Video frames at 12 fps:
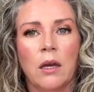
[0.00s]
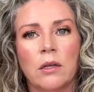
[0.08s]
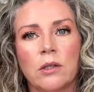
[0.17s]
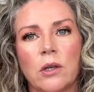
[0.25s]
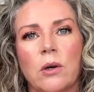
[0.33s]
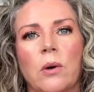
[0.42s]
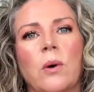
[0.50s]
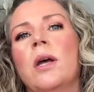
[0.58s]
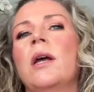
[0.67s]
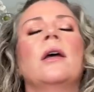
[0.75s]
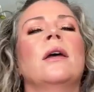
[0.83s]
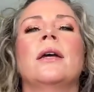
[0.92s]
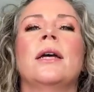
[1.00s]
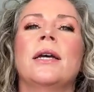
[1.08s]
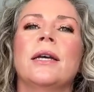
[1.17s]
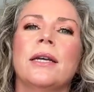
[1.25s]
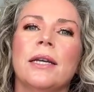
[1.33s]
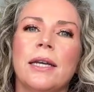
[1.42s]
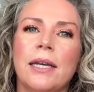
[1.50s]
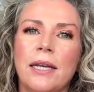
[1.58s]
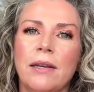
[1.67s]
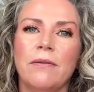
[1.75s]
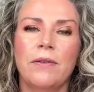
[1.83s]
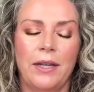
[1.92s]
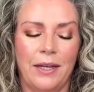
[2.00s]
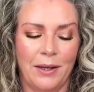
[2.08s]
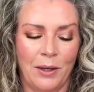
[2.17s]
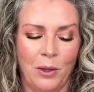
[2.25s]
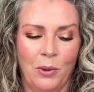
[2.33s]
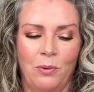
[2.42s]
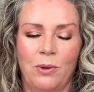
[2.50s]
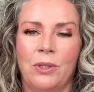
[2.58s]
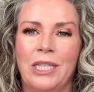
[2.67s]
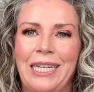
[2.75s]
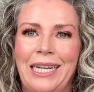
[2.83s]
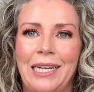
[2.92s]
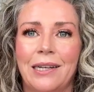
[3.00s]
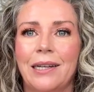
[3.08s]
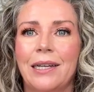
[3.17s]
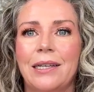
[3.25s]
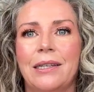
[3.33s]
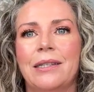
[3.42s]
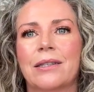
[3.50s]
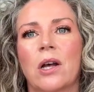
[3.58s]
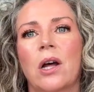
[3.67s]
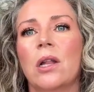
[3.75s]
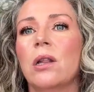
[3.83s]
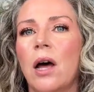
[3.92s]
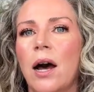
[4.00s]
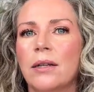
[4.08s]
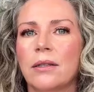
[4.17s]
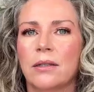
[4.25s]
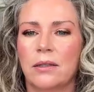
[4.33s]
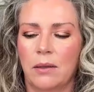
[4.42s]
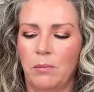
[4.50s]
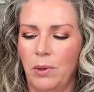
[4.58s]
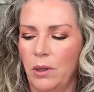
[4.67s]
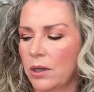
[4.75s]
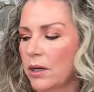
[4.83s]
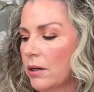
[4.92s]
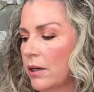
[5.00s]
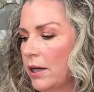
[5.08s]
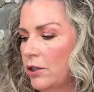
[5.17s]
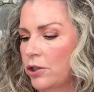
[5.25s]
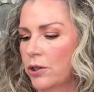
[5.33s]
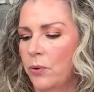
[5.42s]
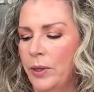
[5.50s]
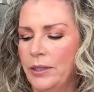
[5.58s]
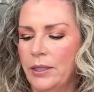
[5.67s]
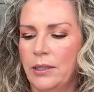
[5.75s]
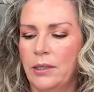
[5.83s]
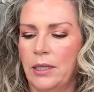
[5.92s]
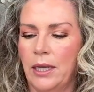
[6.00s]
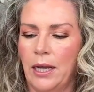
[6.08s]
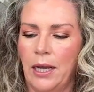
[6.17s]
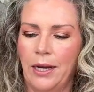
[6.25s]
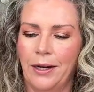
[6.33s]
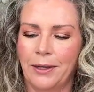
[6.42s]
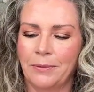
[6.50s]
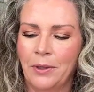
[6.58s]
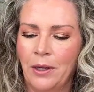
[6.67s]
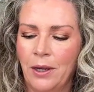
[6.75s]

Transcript: So evening routine is a lot simpler as you're going to see here.